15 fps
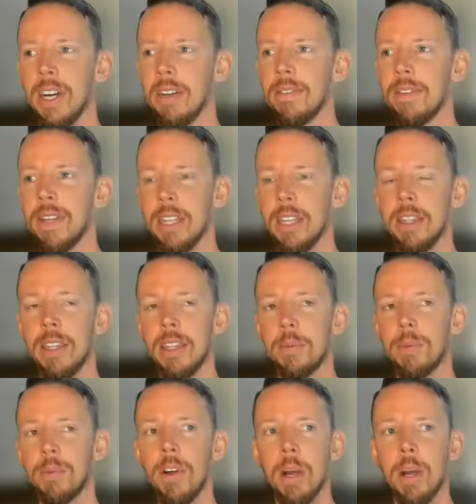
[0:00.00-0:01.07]
enough. And
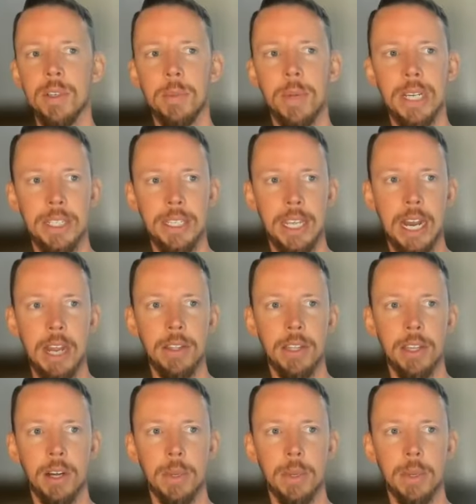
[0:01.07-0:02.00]
programmers might stand out there.